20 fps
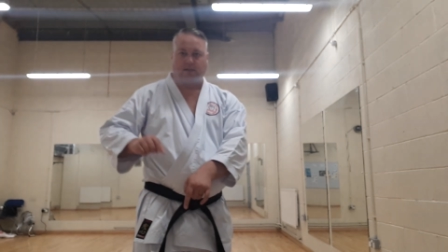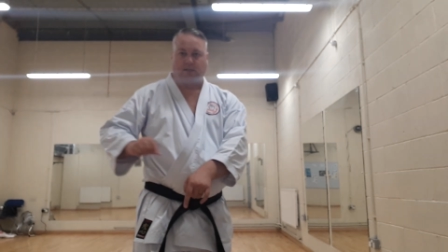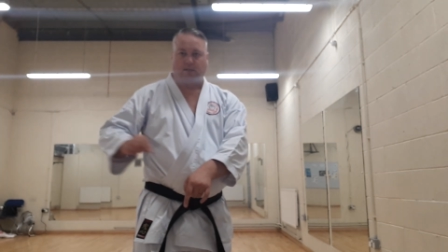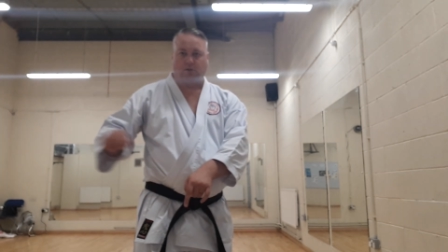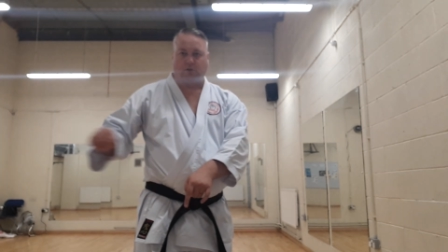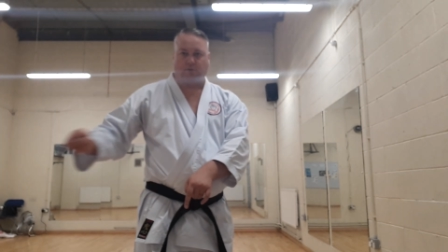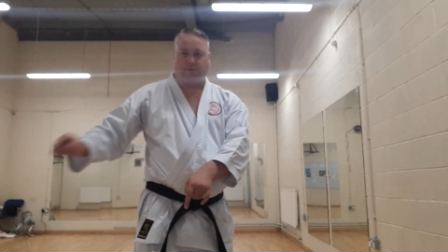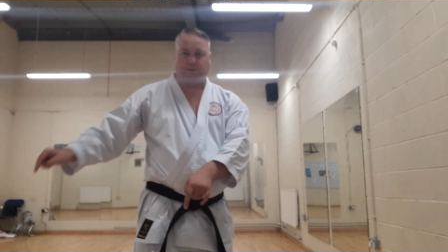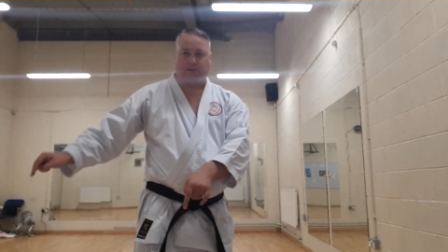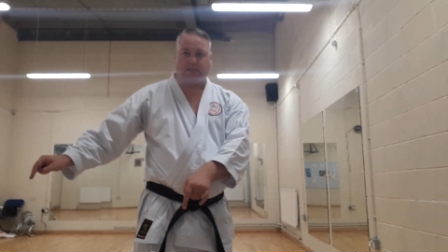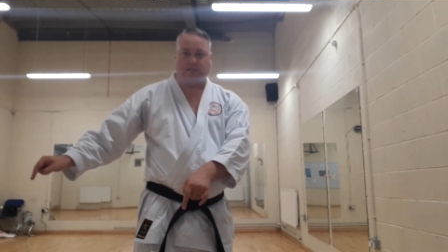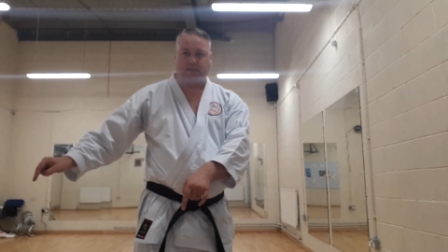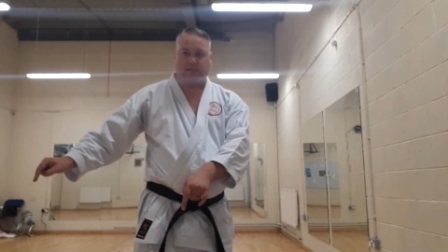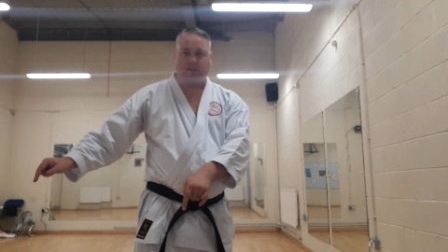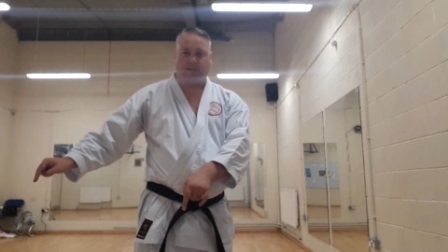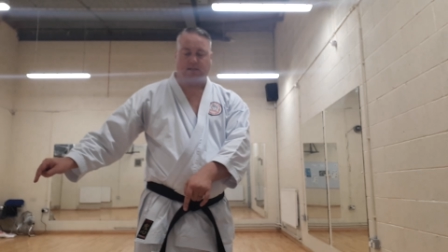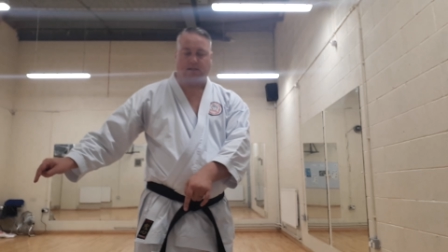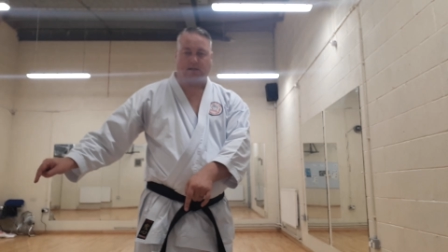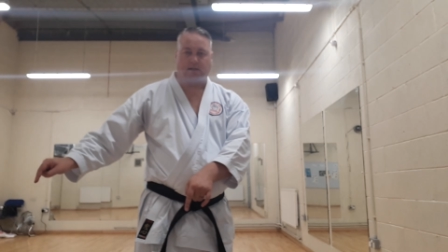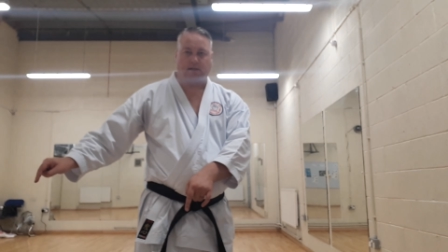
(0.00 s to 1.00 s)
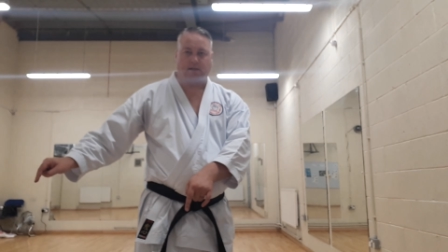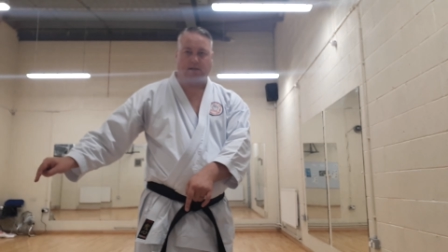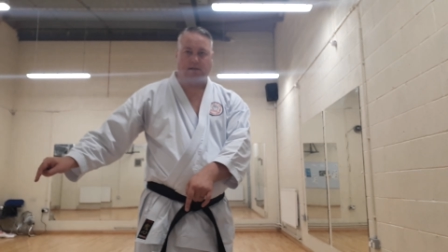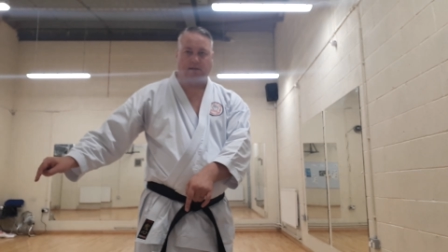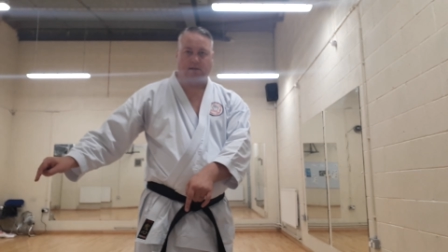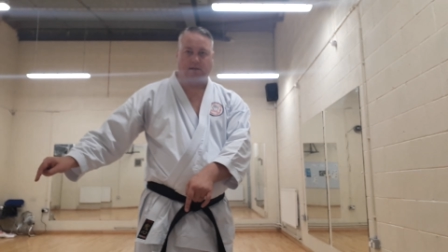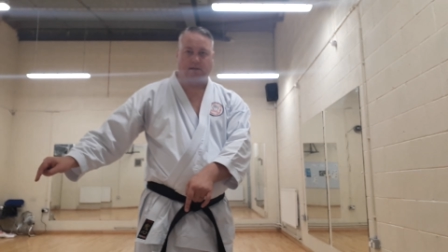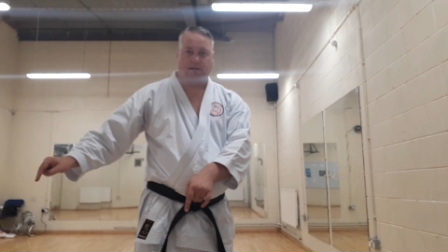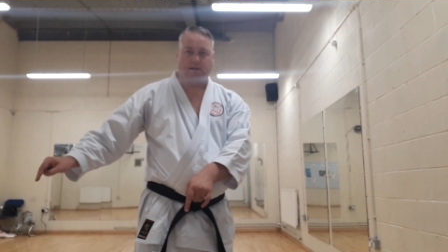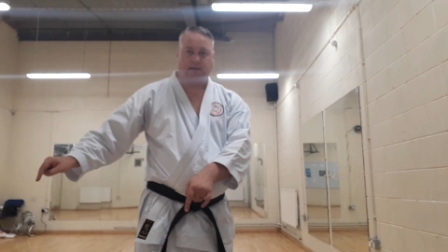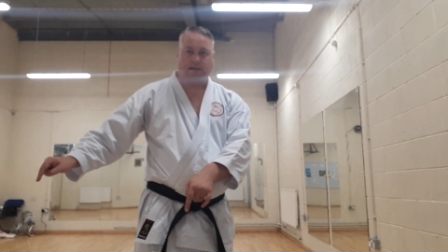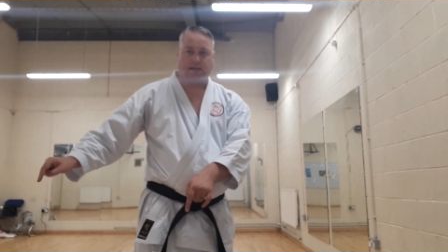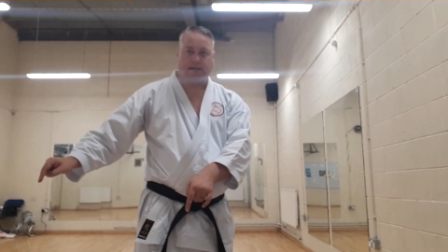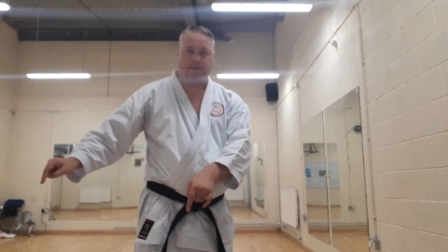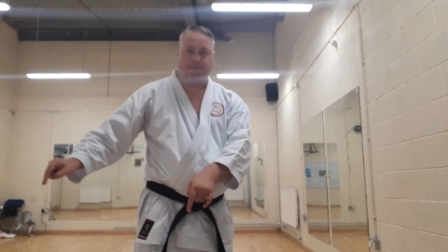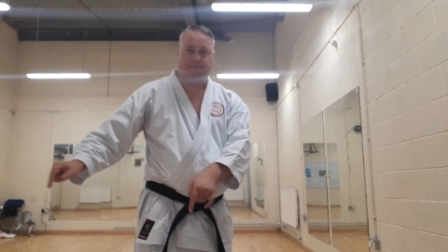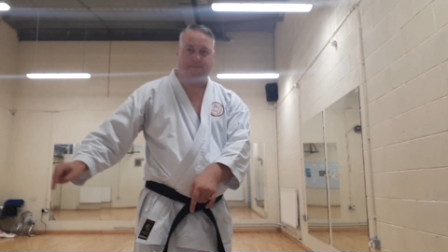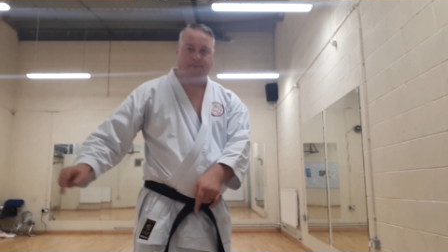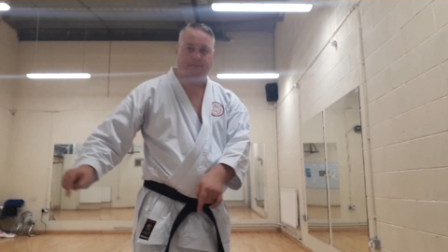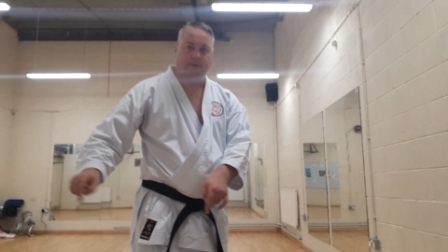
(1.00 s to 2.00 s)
you'll finish to the side, okay?